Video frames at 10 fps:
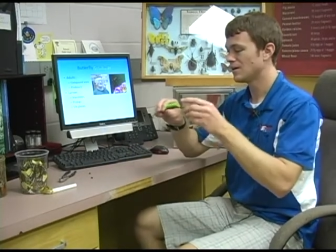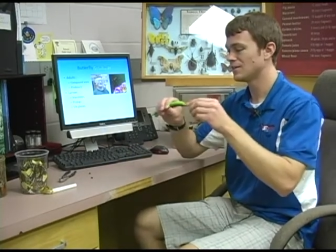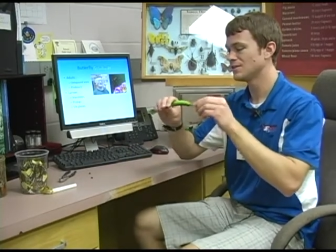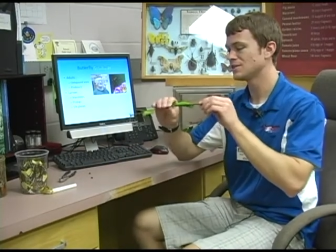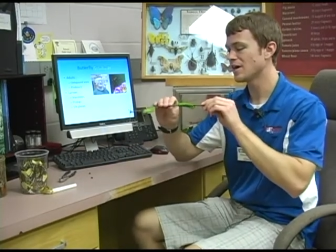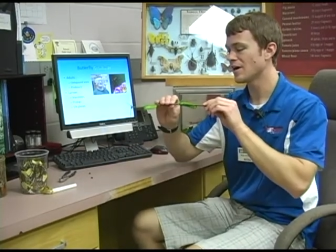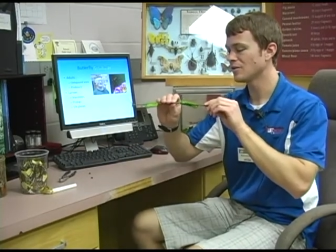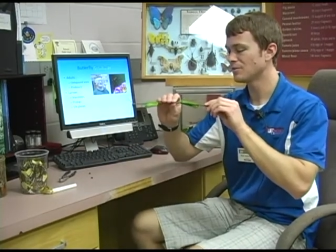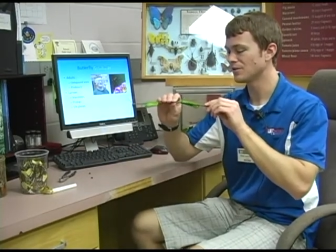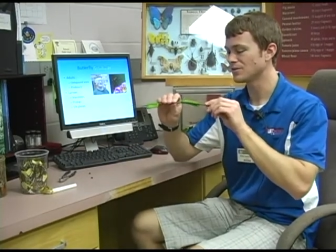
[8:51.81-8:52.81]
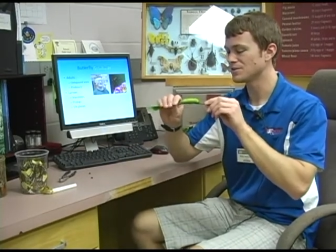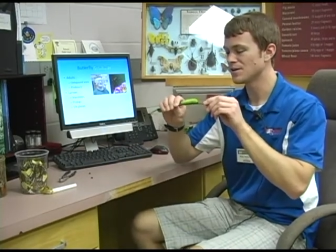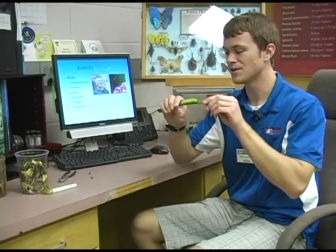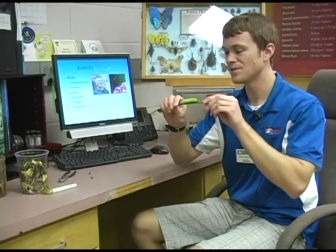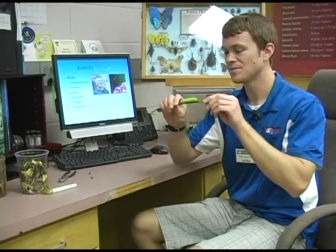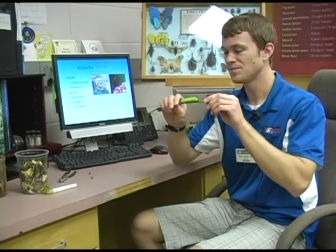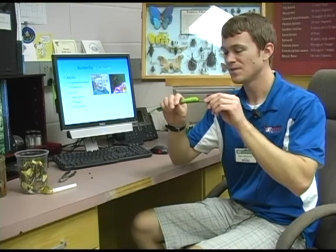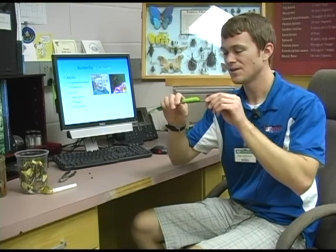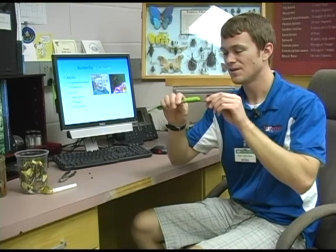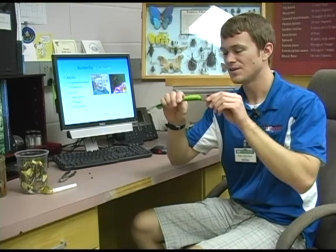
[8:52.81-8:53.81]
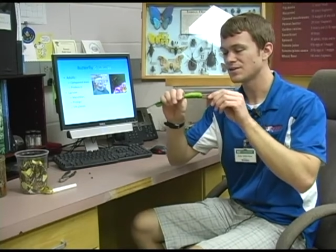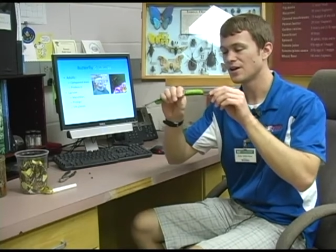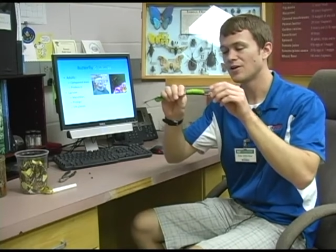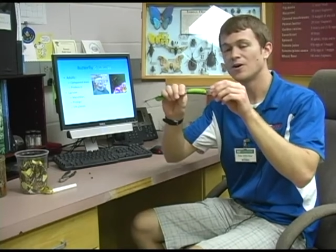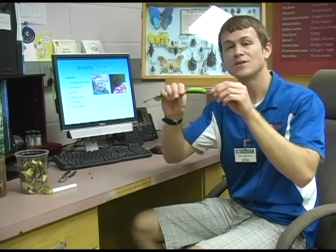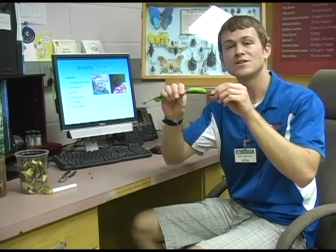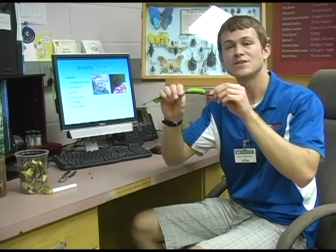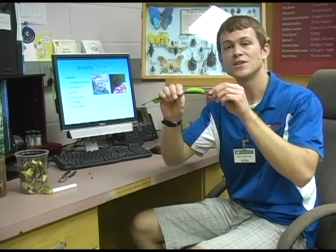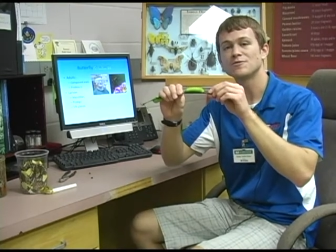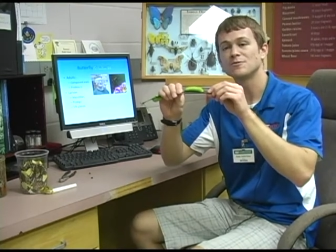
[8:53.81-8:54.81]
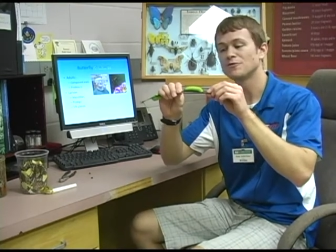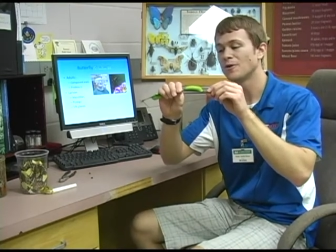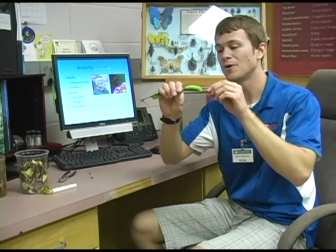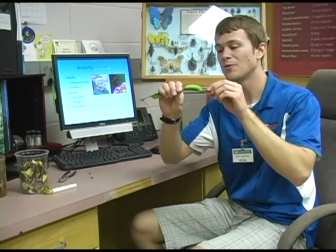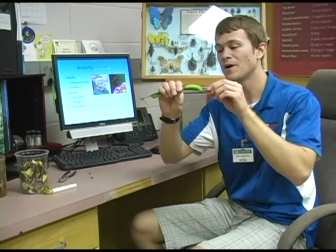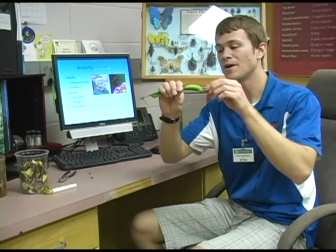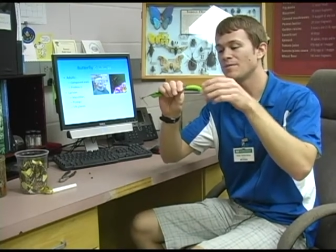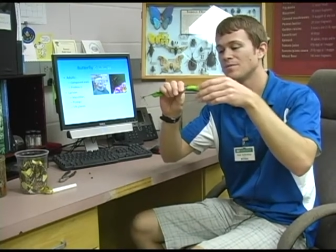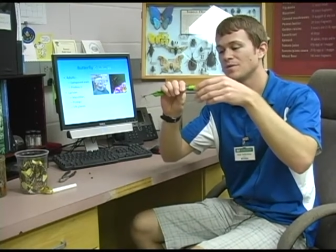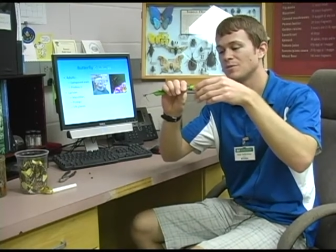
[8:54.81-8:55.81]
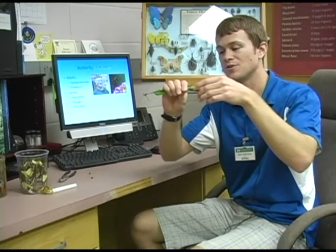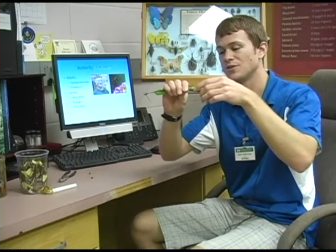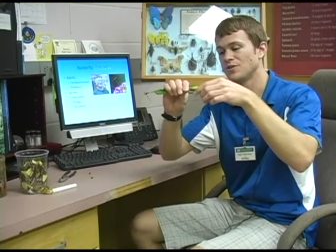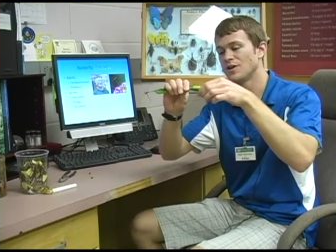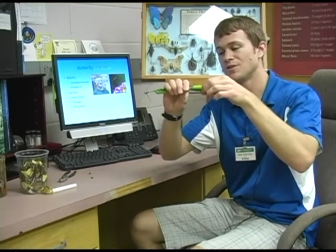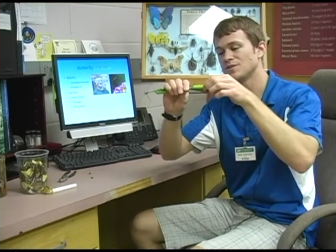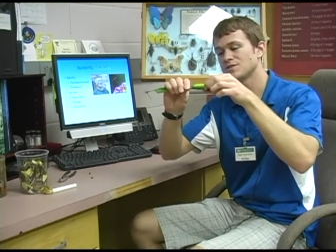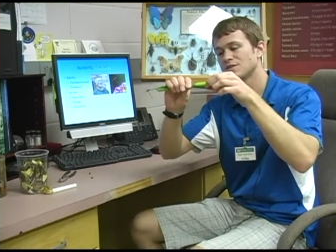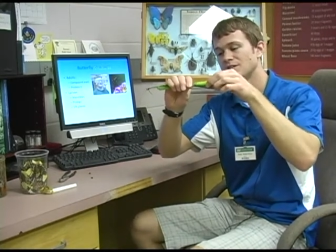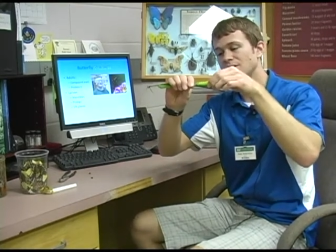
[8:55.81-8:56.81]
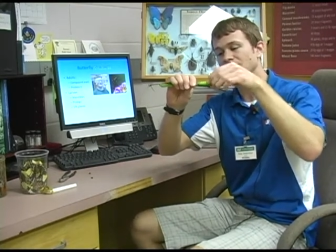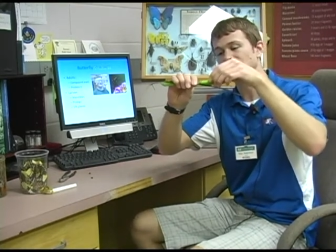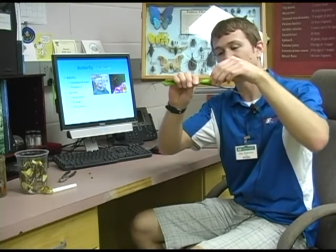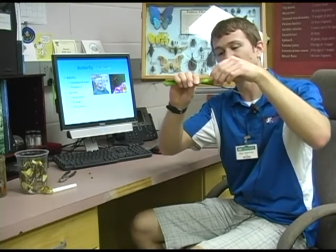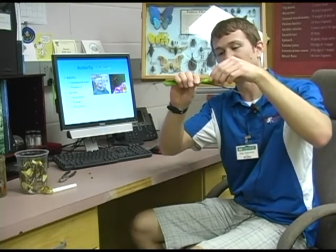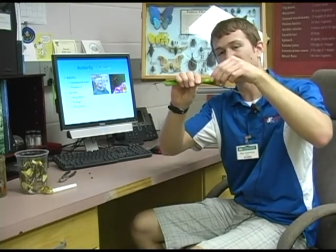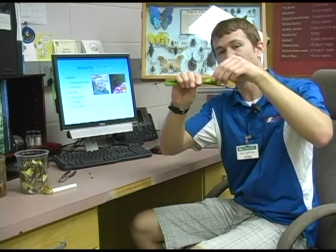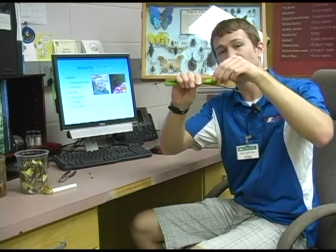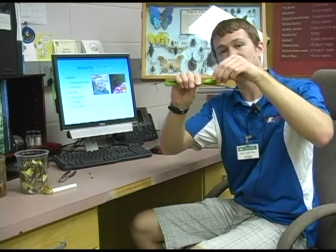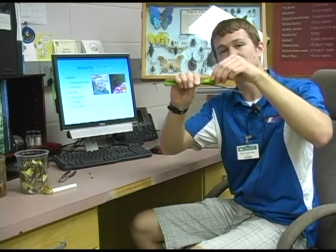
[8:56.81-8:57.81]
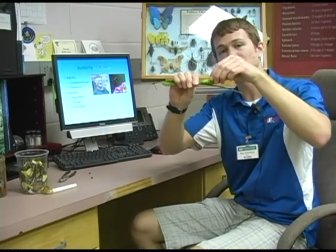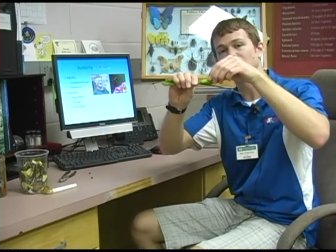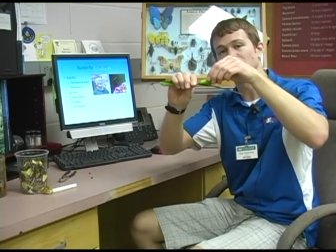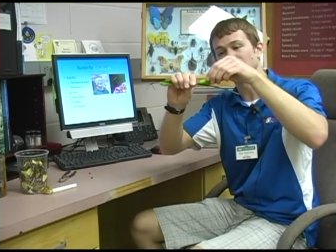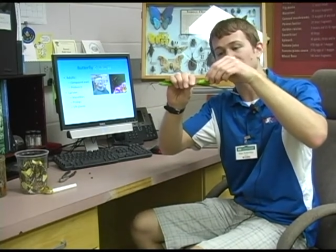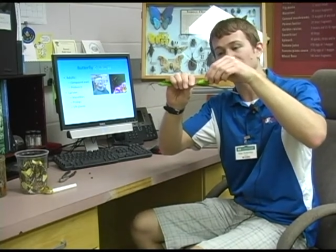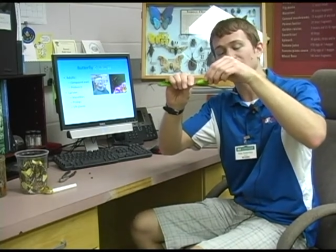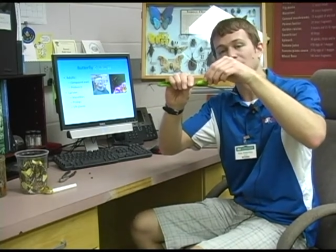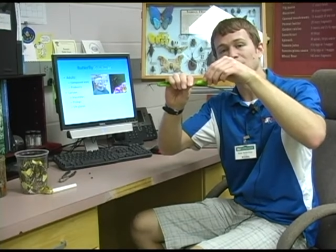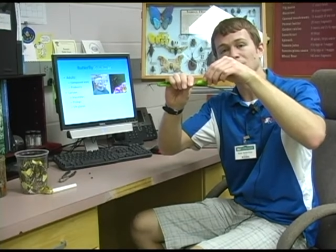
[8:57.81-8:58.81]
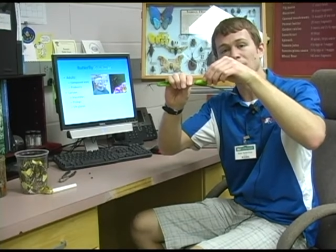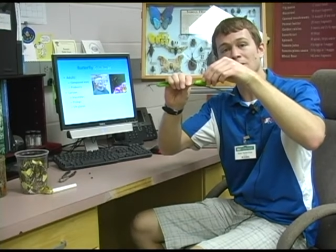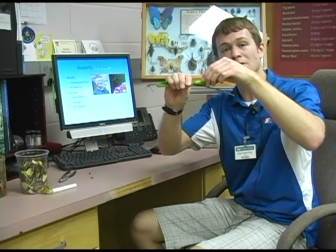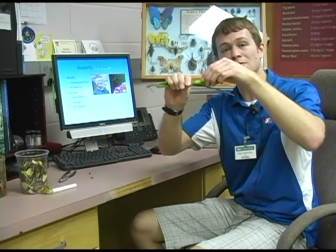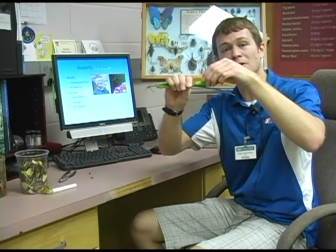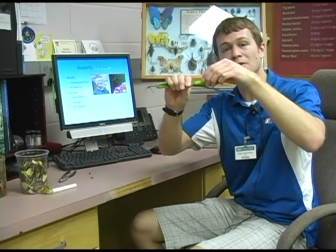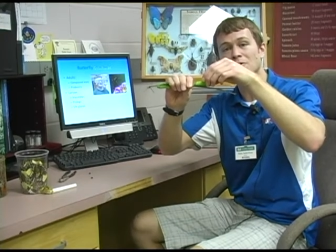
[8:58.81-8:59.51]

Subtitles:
On these caterpillars here, it's kind of hard to see from far away, but you'll notice it's gripping on to the plant very, very